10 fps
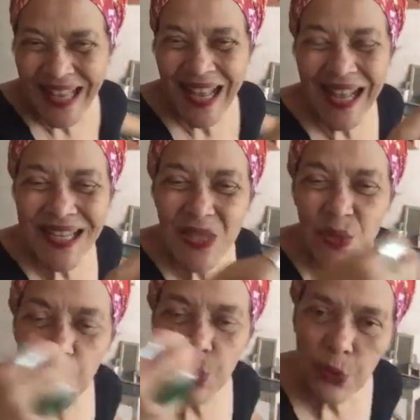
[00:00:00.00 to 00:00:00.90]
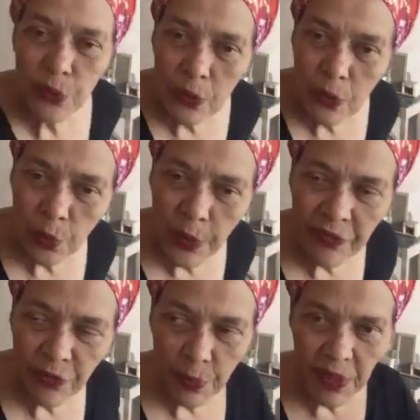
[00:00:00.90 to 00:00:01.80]
And so the way
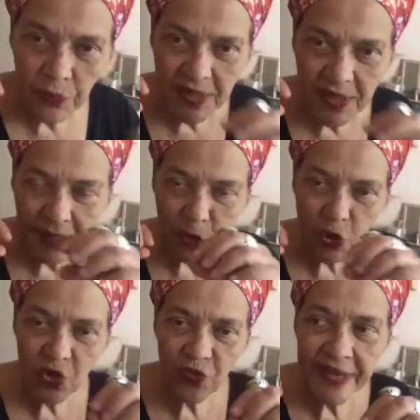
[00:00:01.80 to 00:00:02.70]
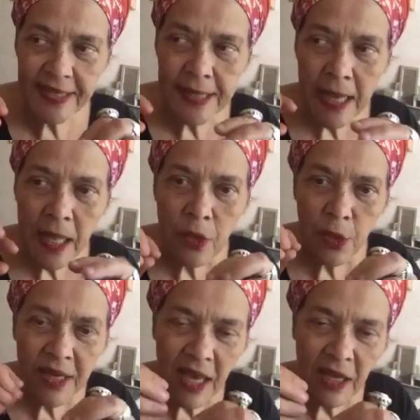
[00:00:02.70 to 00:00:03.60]
for me, it was like to trace the
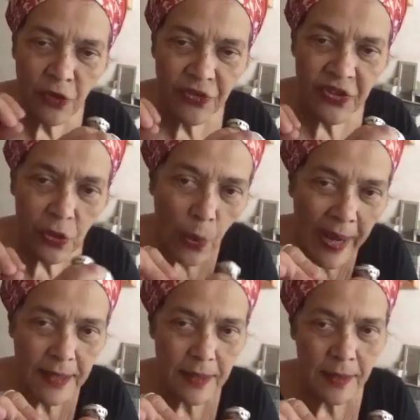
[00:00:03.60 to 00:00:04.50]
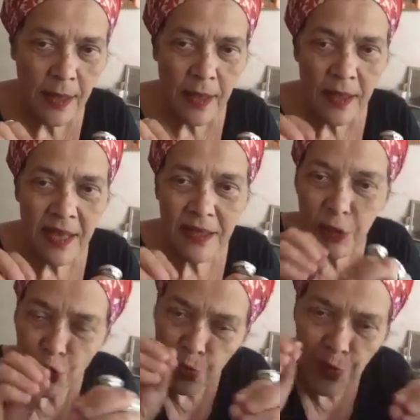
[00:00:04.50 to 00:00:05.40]
kind of thread that
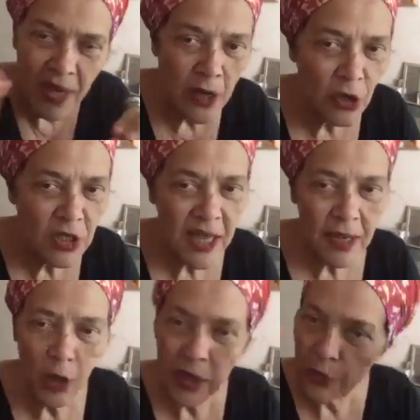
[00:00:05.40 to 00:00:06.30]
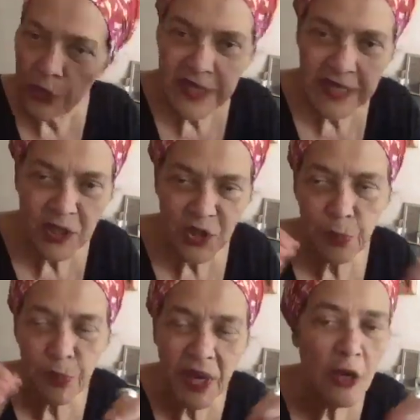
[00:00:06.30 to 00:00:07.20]
you may not, or your ancestor
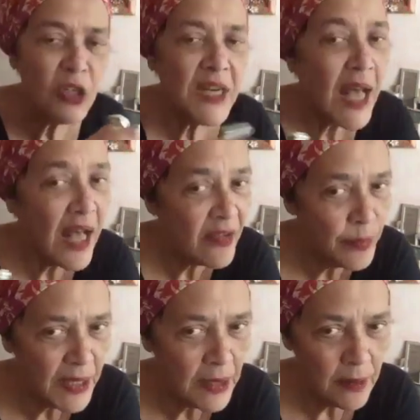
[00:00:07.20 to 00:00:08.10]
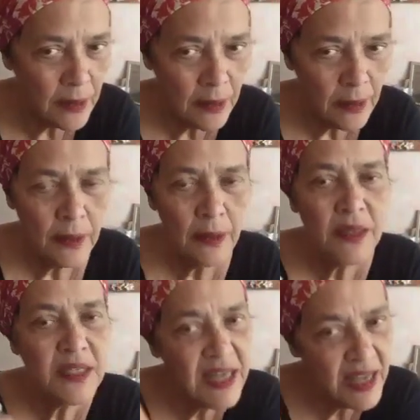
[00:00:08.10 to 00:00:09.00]
may not have been
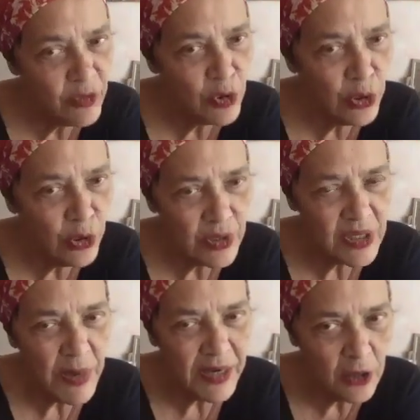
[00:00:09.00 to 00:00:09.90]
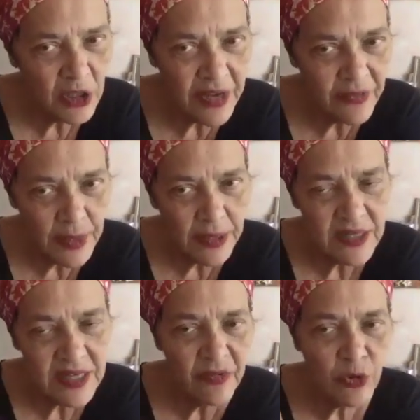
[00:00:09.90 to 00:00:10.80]
slave owners, might not have been
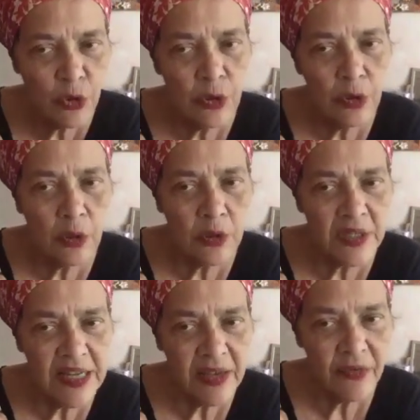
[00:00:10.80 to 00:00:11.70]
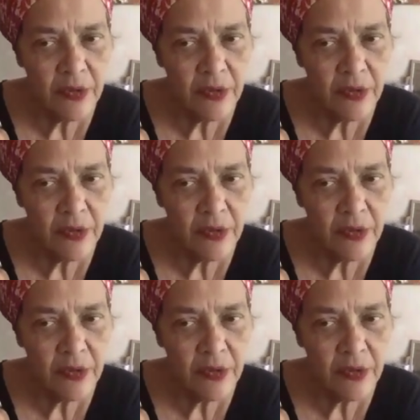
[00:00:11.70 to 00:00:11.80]
slave owner or slave